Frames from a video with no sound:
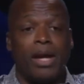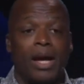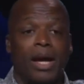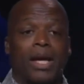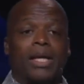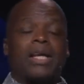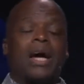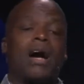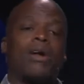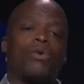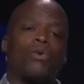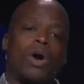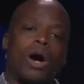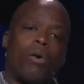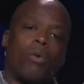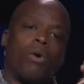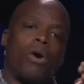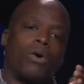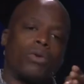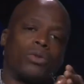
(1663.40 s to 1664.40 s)
And how do I
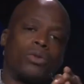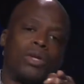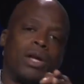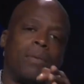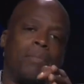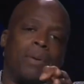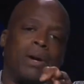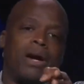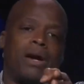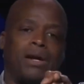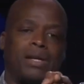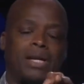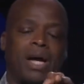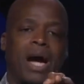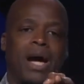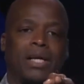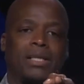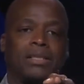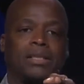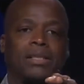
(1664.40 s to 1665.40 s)
walk through that
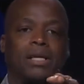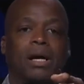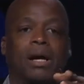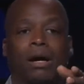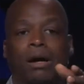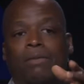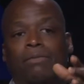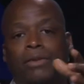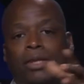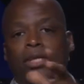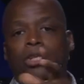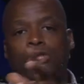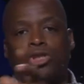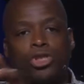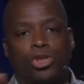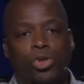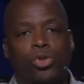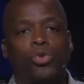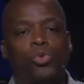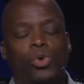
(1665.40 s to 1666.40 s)
paradox of these
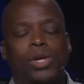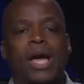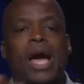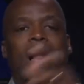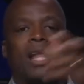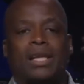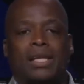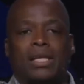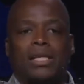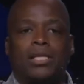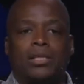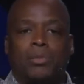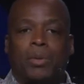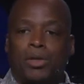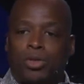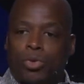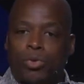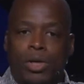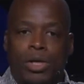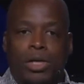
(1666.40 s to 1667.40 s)
two realities
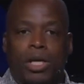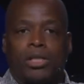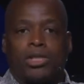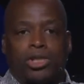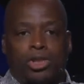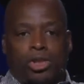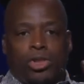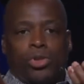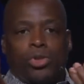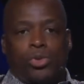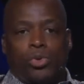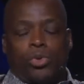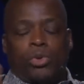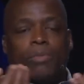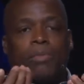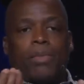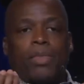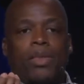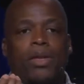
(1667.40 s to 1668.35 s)
between us two?